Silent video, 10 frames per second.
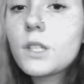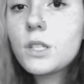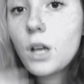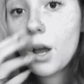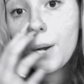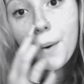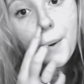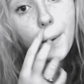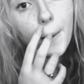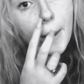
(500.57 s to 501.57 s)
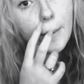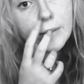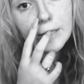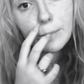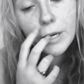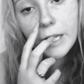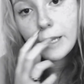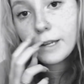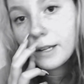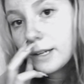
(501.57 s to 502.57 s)
So it was a pretty
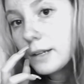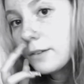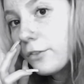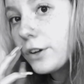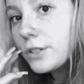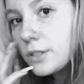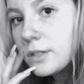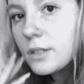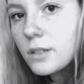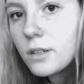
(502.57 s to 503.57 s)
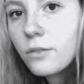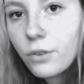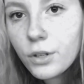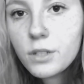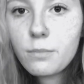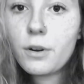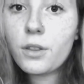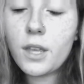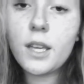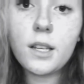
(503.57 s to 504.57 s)
good first
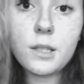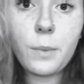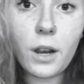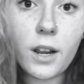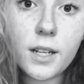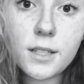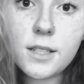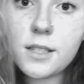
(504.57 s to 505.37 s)
birthing experience.